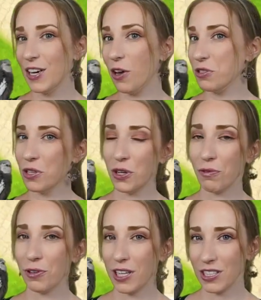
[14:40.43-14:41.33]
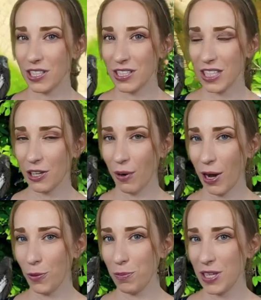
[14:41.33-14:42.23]
also don't forget to stick
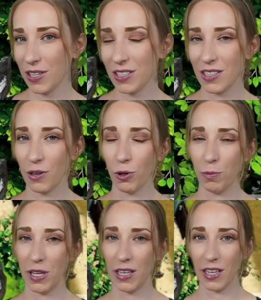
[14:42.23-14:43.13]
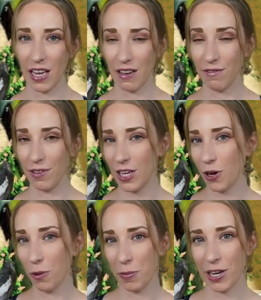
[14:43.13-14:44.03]
around because there will be a
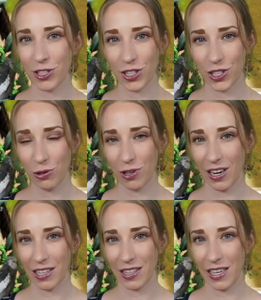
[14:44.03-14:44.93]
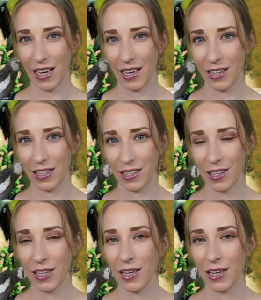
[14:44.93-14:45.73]
video and picture tour at the end.